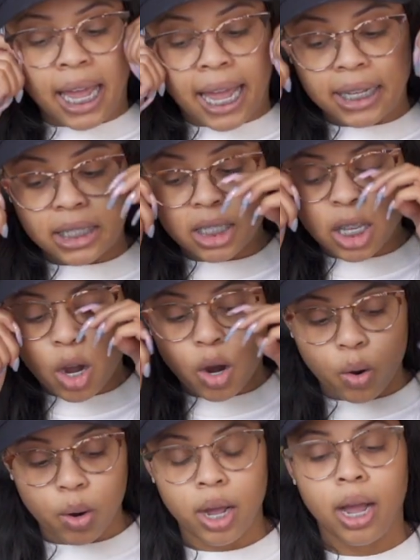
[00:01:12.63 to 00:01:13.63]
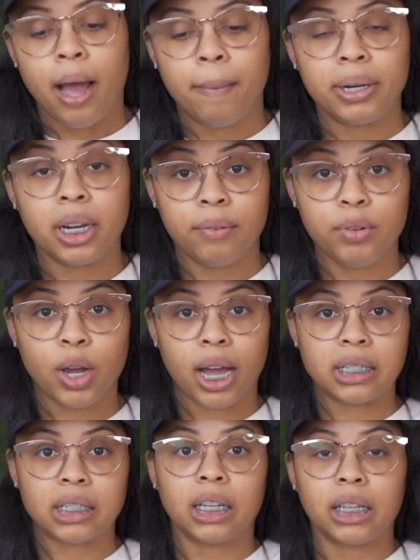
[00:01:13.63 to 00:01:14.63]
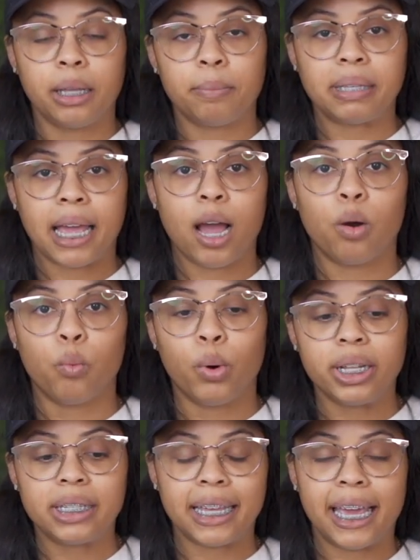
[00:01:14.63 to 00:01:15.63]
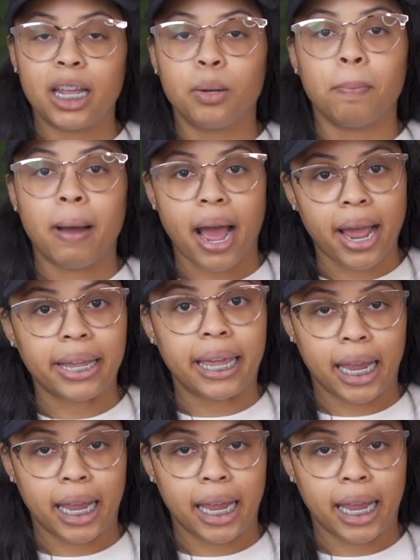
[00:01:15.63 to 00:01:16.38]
And so I'm gonna give you guys a glimpse at what's in my